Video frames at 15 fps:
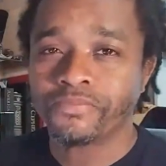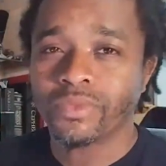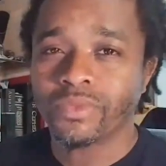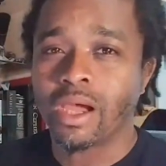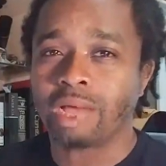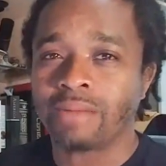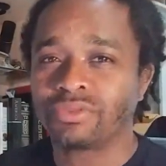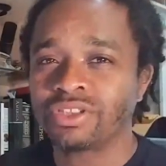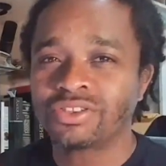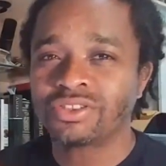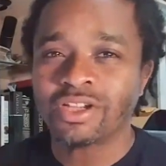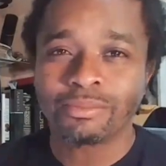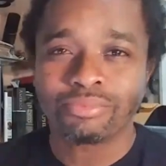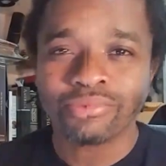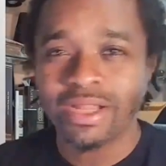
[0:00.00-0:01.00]
I'm just trying
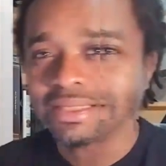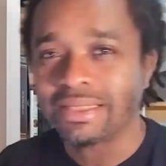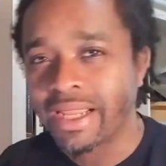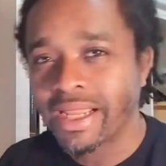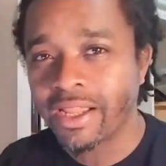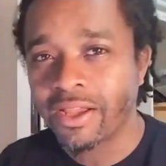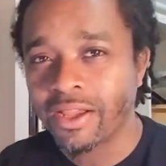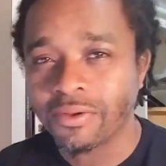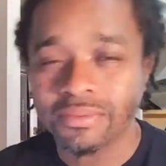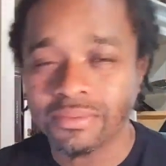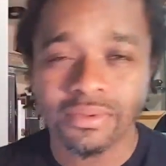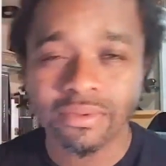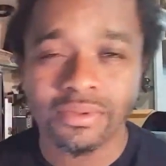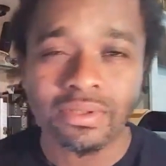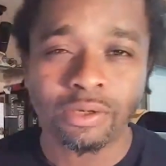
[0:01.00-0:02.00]
to break down.
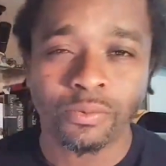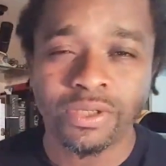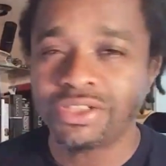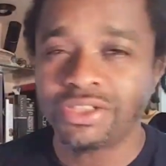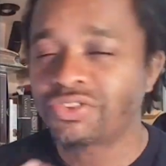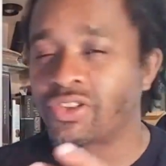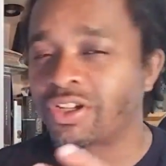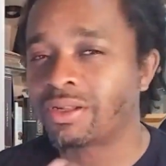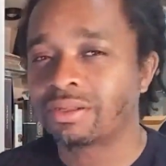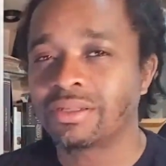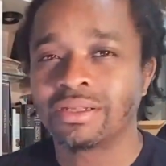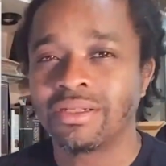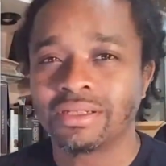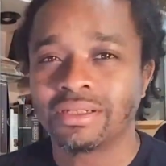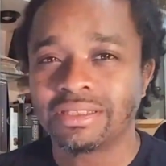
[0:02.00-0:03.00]
We just trying to
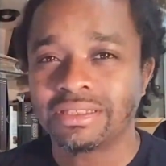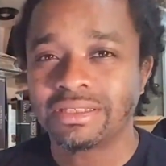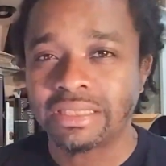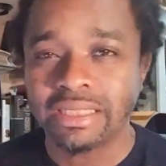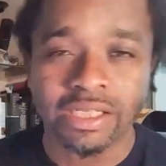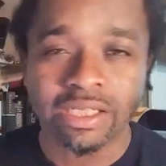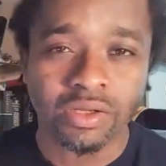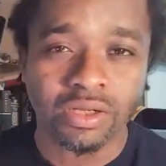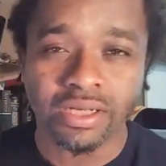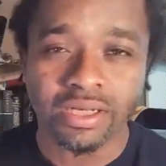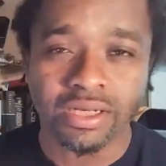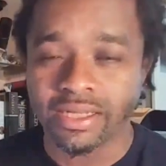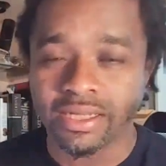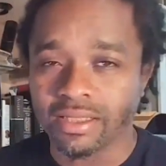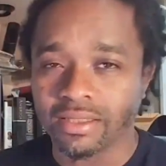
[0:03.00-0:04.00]
see clearly
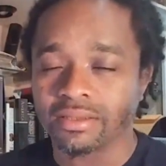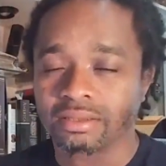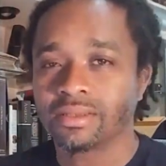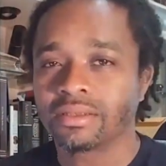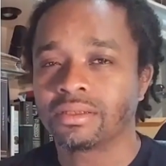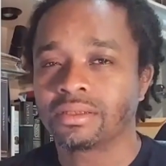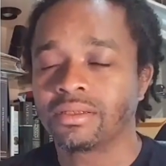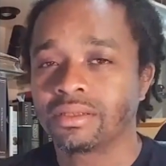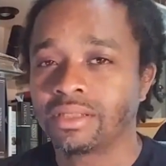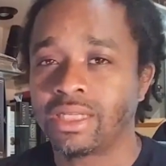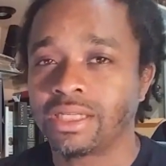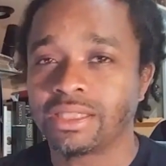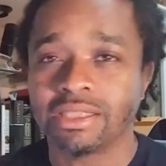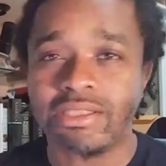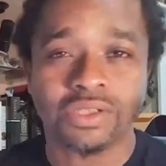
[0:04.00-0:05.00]
together
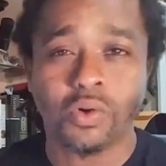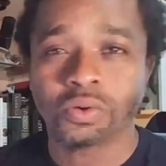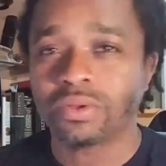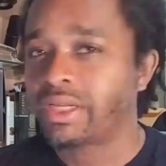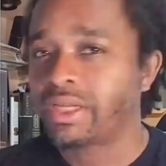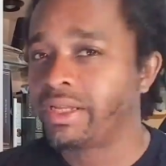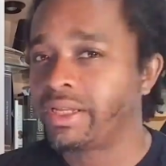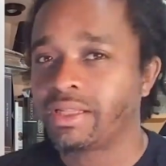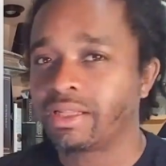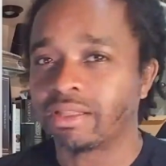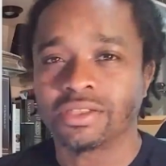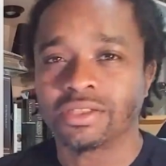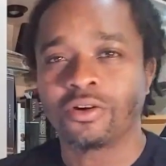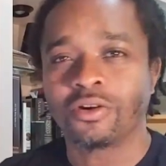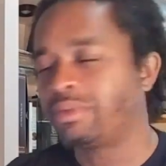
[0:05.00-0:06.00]
that this whole thing, this
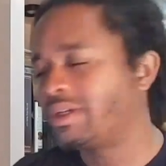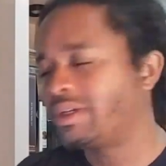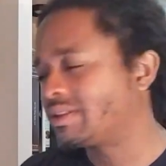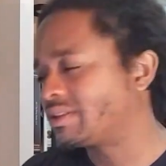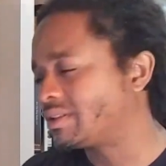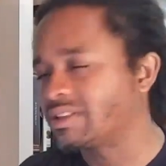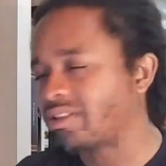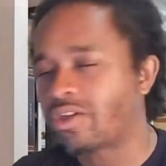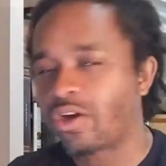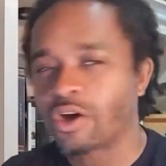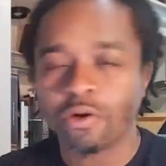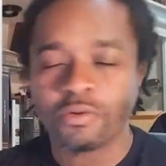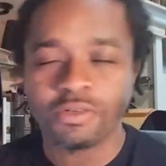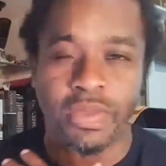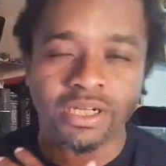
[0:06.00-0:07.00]
whole business has
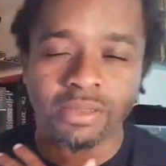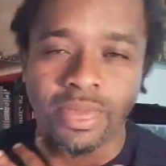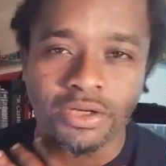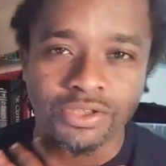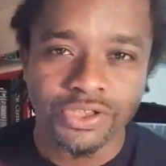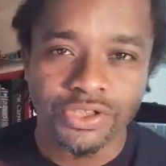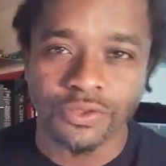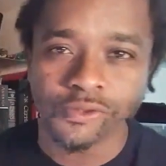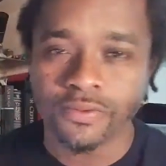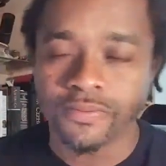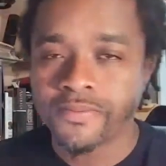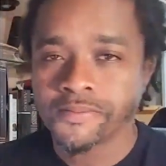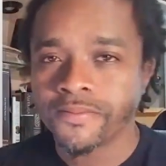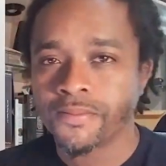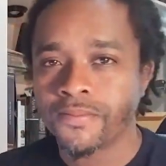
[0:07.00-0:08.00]
always been about you.
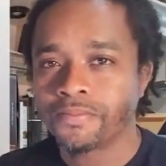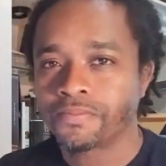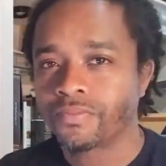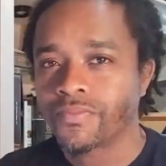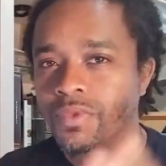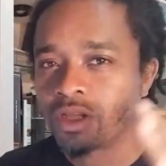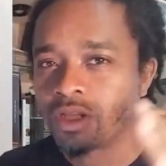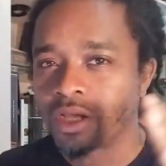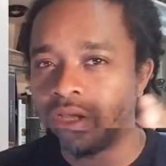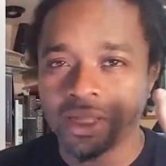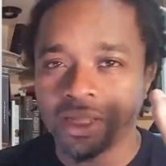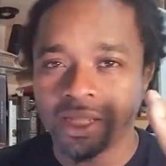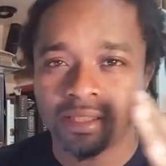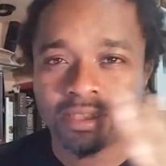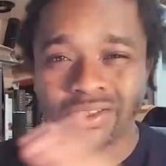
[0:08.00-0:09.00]
You know what I
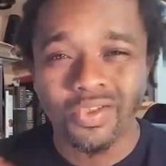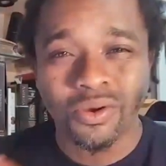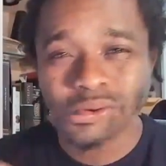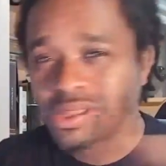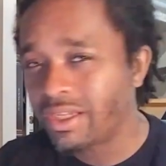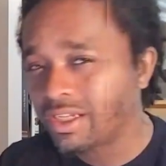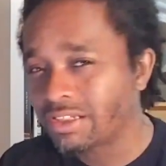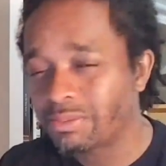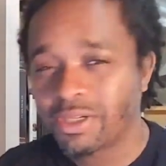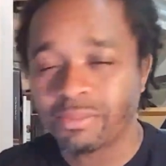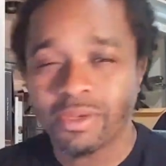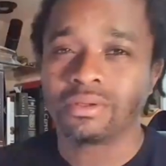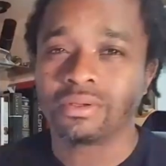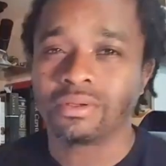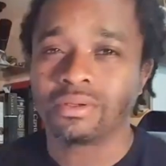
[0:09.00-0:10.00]
mean? This whole thing's been
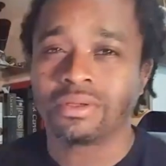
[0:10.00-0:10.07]
about you.